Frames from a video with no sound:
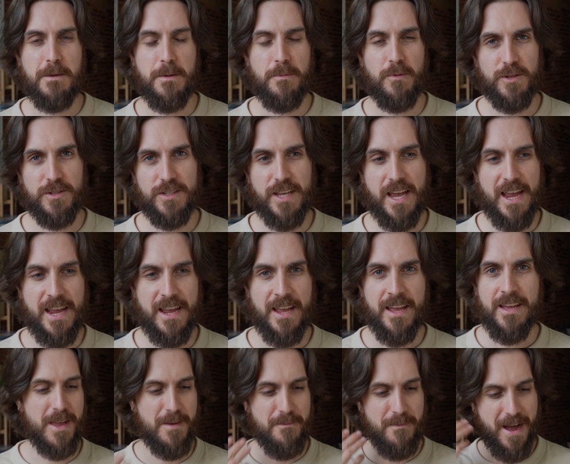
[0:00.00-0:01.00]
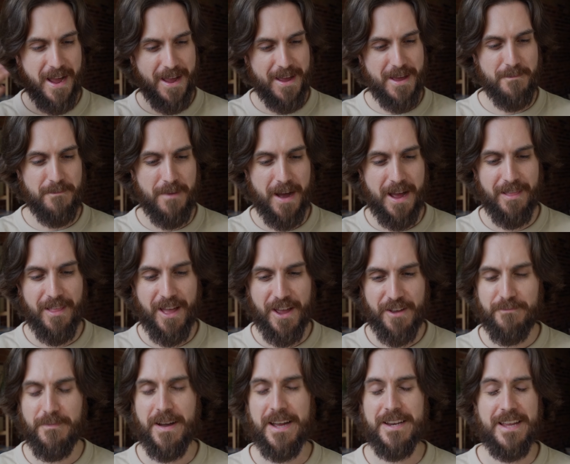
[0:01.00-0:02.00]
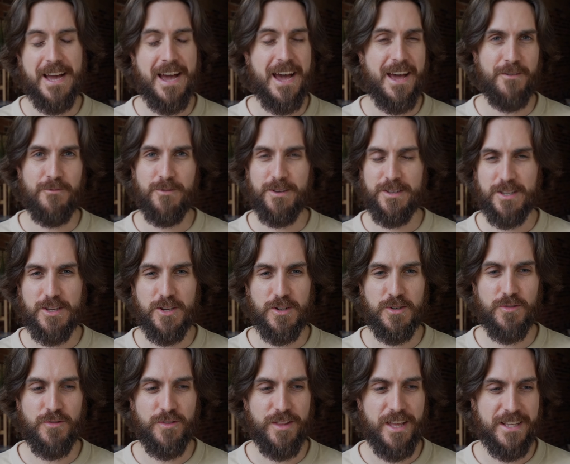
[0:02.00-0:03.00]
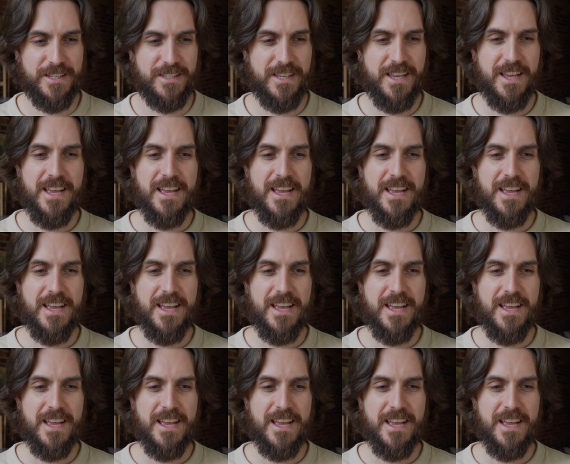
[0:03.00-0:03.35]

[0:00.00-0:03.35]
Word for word: people say. In my, in my life, my dad was huge for this.